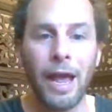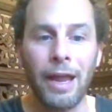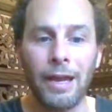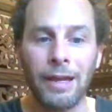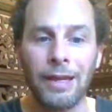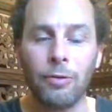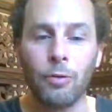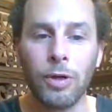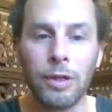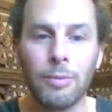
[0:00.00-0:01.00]
and it
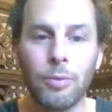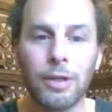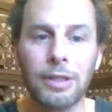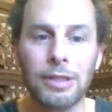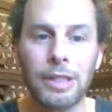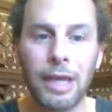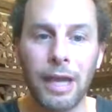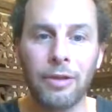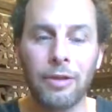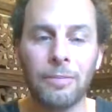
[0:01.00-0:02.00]
can really bring us
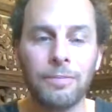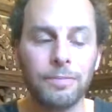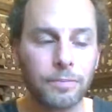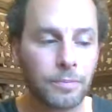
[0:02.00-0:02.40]
together